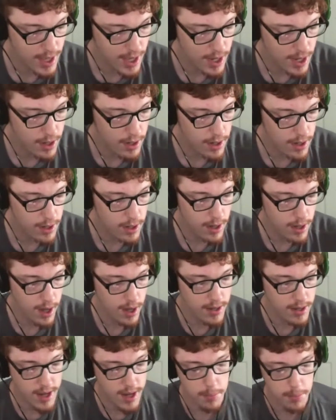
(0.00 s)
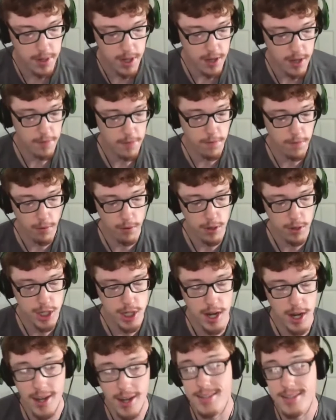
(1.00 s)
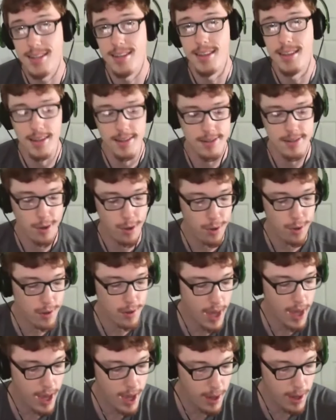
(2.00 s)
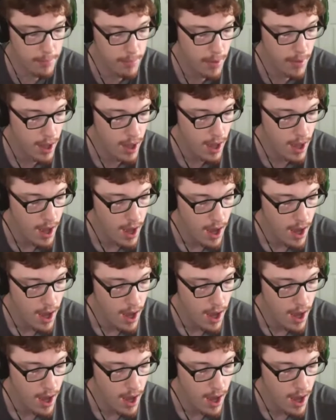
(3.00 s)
He attempted 4 shots in this whole game.